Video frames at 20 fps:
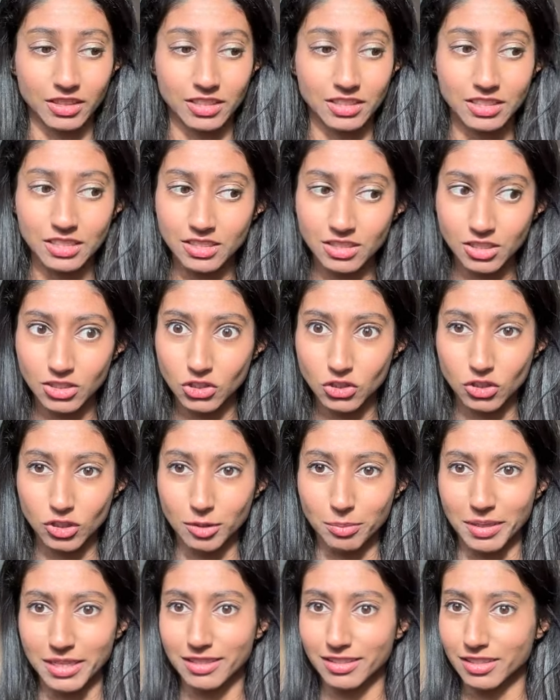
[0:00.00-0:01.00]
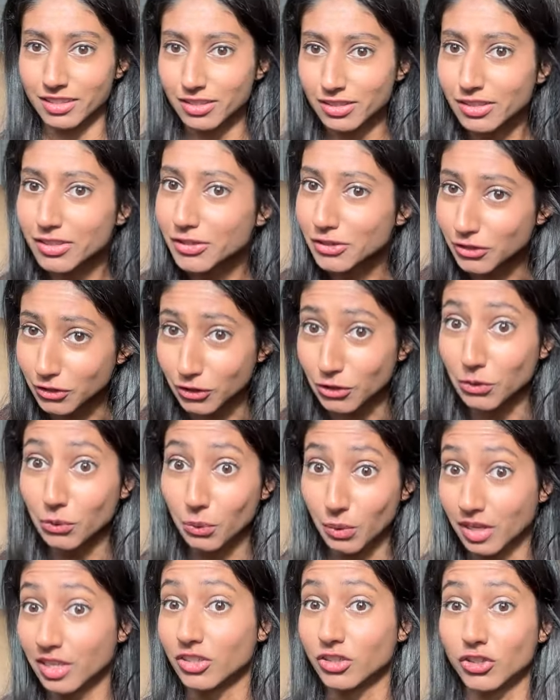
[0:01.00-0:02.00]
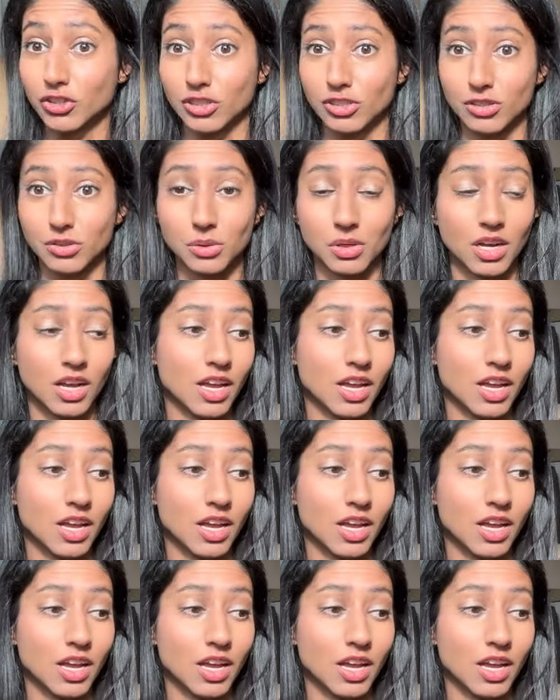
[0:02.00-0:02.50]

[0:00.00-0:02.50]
This doesn't concern me. This is a you issue.